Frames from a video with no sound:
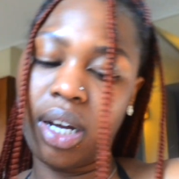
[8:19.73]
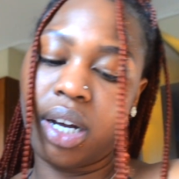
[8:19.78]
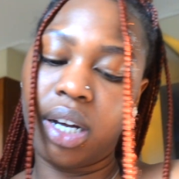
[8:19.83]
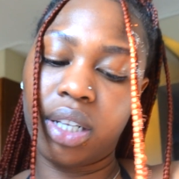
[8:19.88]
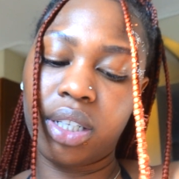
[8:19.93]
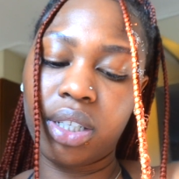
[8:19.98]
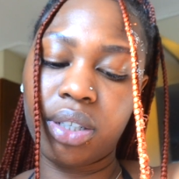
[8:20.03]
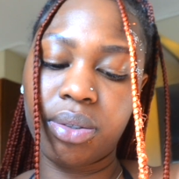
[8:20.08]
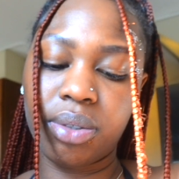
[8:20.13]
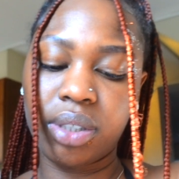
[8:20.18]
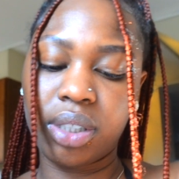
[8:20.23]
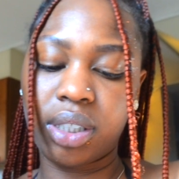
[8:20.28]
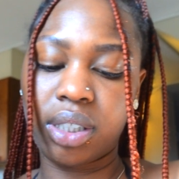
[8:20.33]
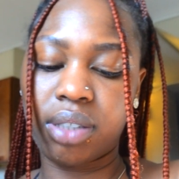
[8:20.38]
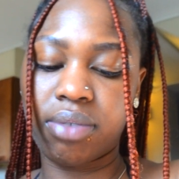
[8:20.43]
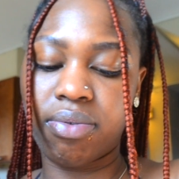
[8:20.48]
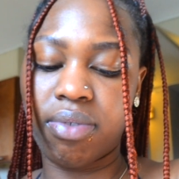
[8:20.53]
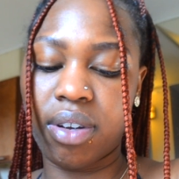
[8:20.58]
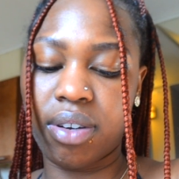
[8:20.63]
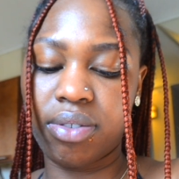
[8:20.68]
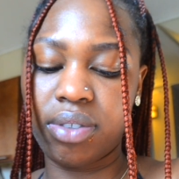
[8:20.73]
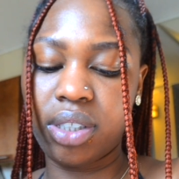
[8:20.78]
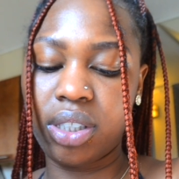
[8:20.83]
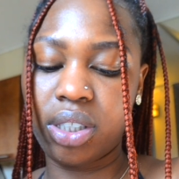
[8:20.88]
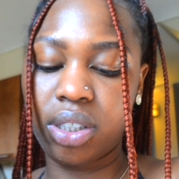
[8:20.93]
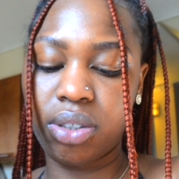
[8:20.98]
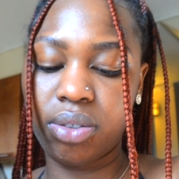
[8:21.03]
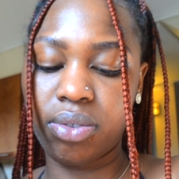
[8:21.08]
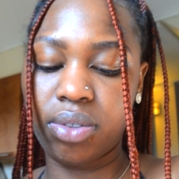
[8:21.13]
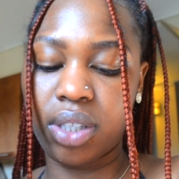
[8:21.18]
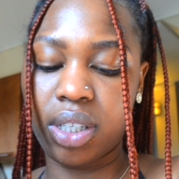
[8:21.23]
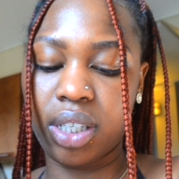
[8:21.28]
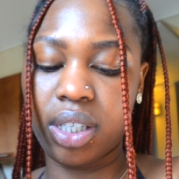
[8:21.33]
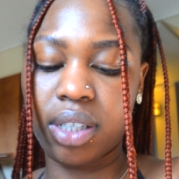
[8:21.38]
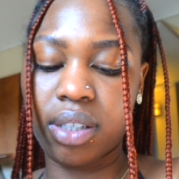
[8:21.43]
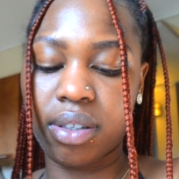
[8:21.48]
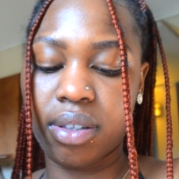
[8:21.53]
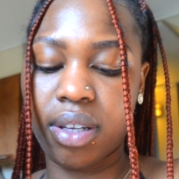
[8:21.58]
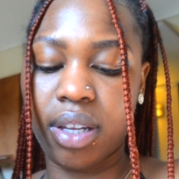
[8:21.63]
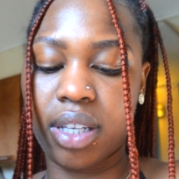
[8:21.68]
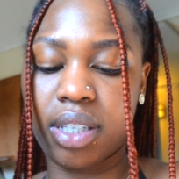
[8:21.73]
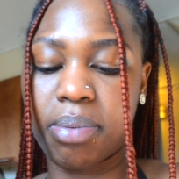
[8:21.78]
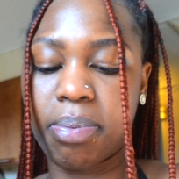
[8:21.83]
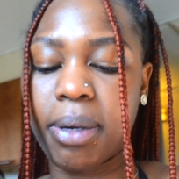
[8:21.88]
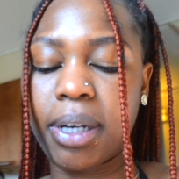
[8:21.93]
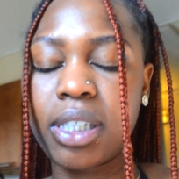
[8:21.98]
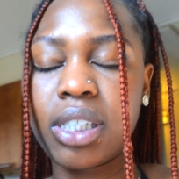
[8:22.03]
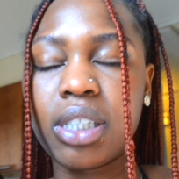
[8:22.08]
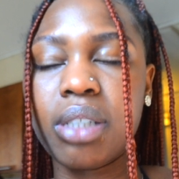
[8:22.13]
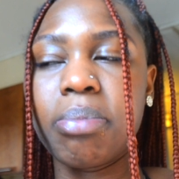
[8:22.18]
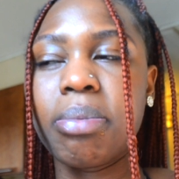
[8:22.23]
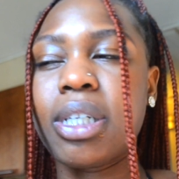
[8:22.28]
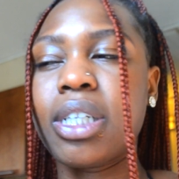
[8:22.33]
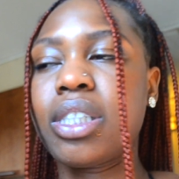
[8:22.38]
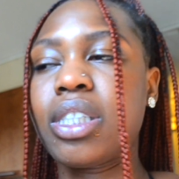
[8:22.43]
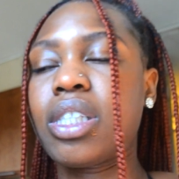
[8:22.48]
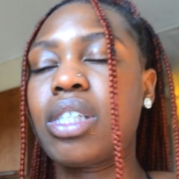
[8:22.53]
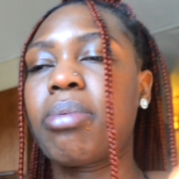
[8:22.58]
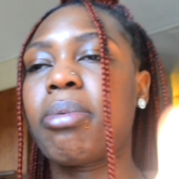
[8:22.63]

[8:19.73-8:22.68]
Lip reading: Aloe is very soothing, especially because it's